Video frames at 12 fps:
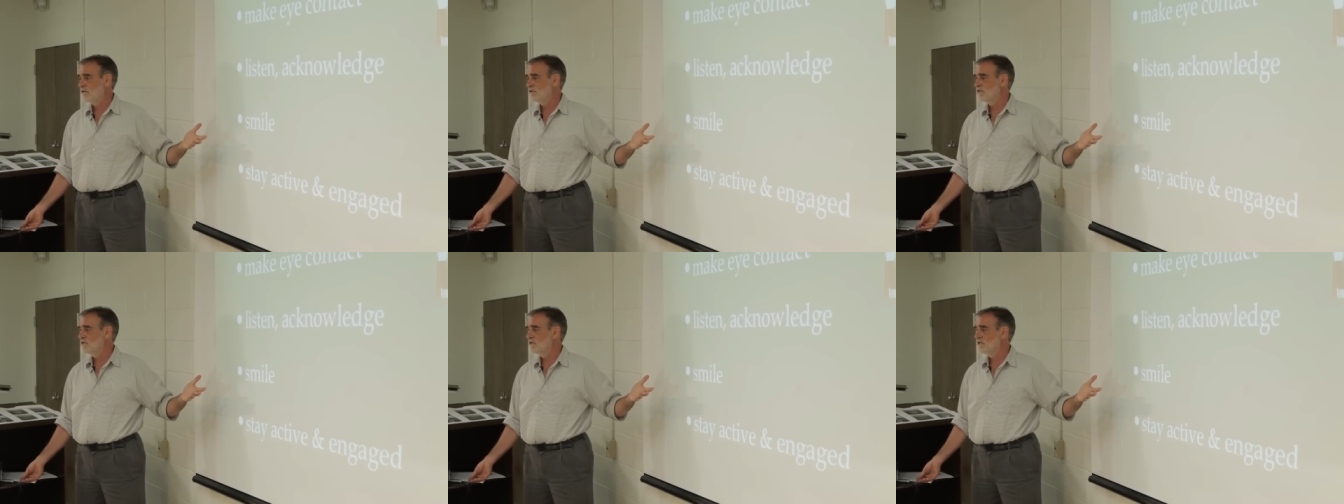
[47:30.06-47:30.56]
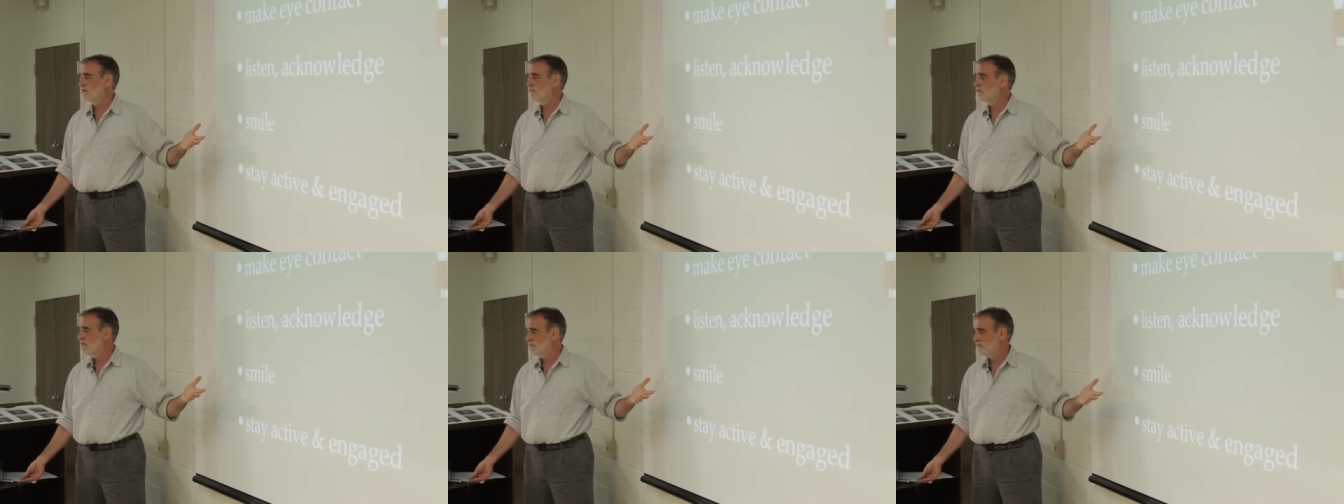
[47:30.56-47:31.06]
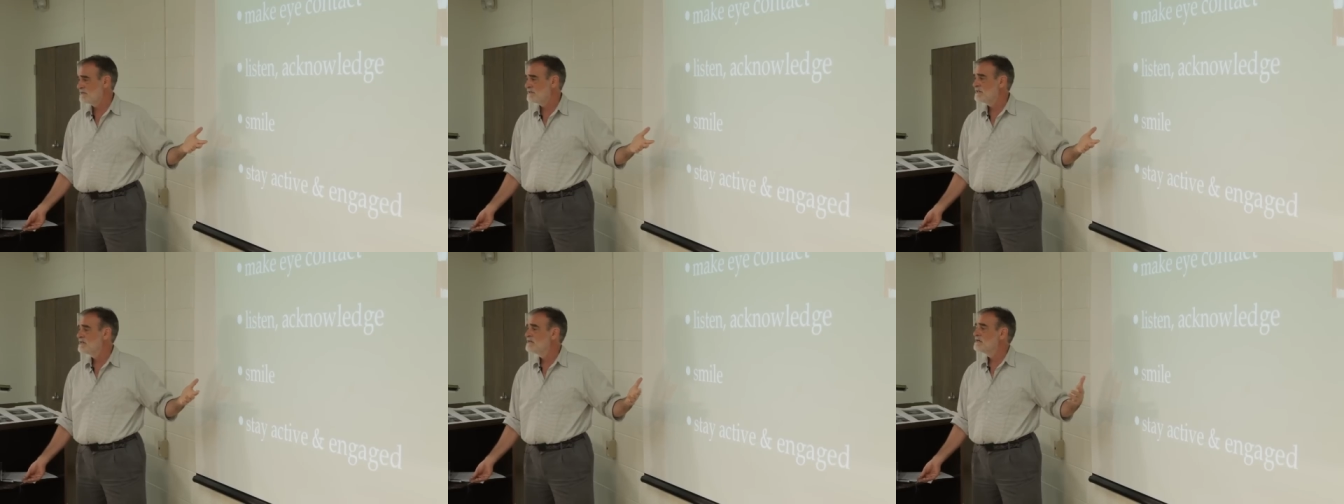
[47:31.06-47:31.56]
versus looking pleasant
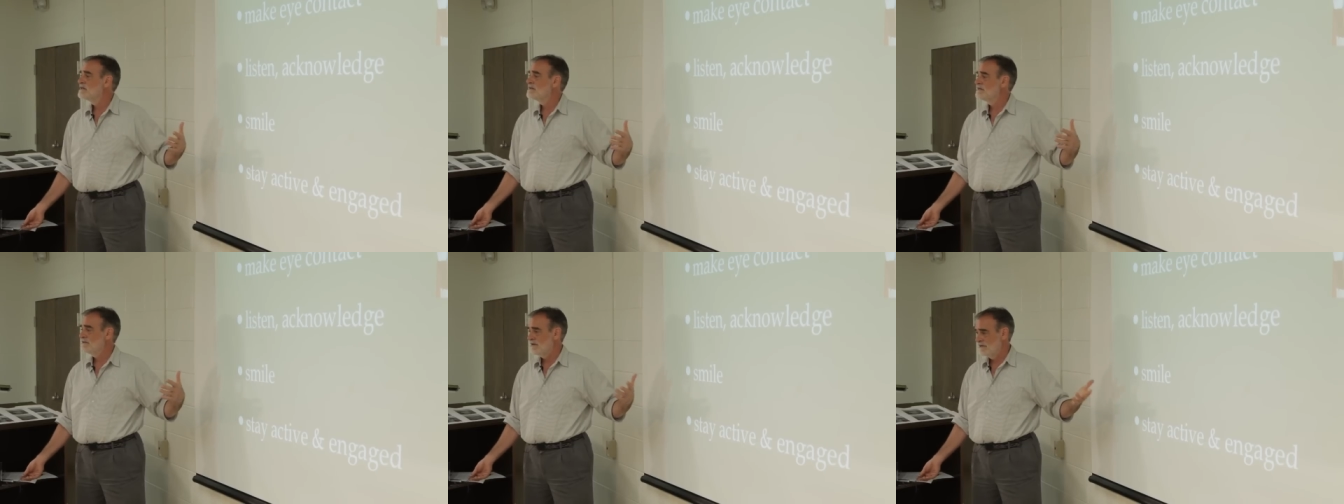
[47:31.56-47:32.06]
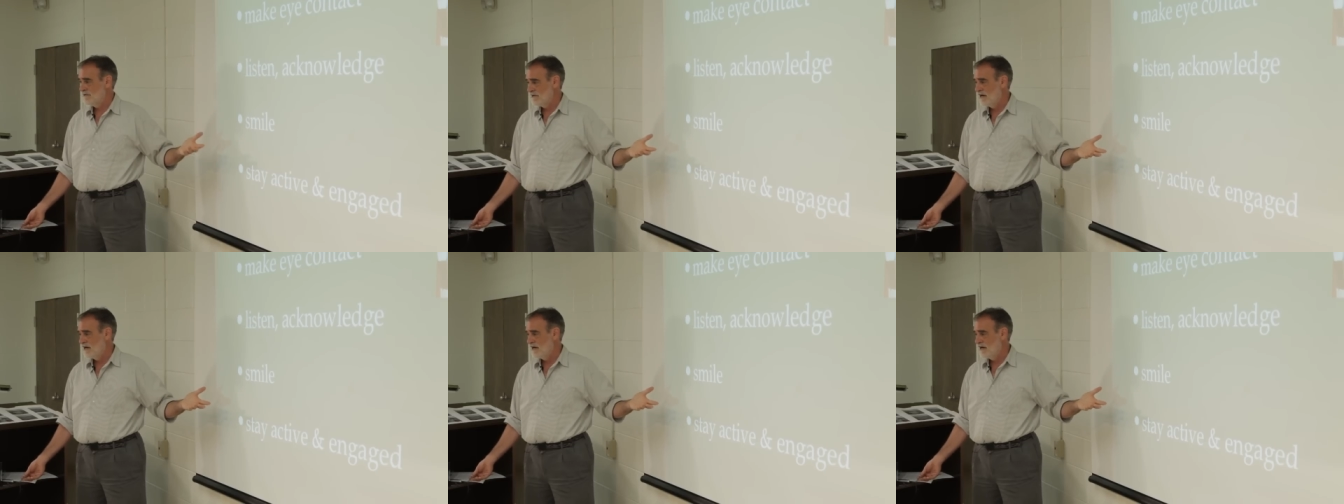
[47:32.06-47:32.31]
are